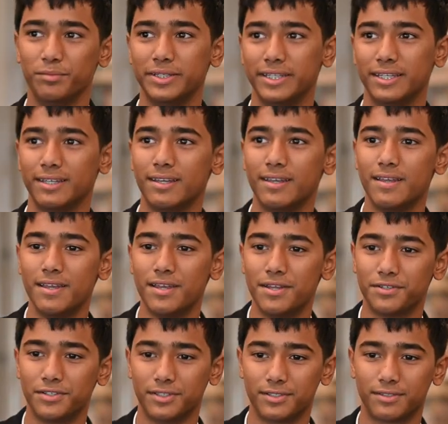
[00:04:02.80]
be
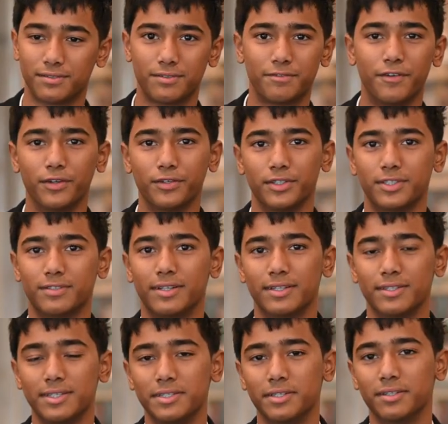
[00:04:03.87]
just focused
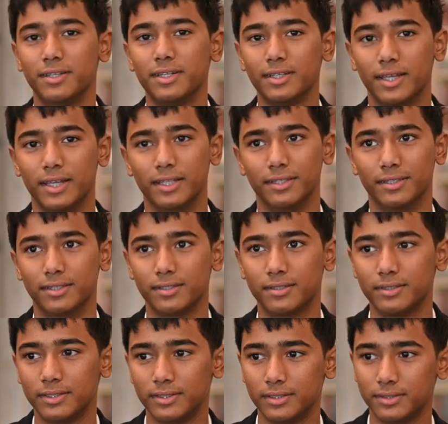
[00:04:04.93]
around senior learning, and
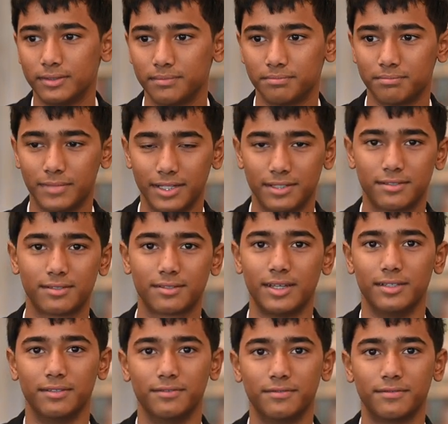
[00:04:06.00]
that's
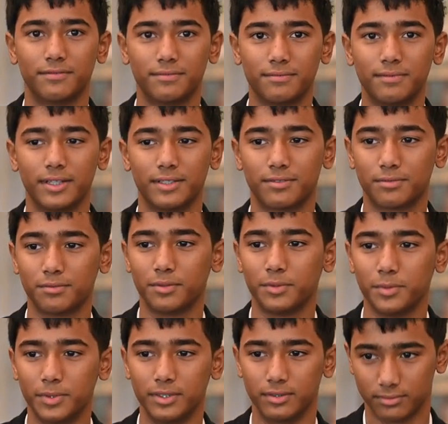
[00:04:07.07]
what
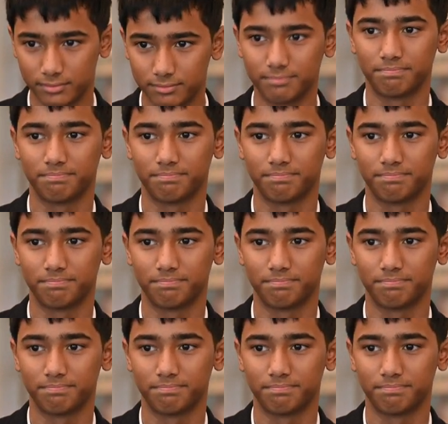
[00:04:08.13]
we want.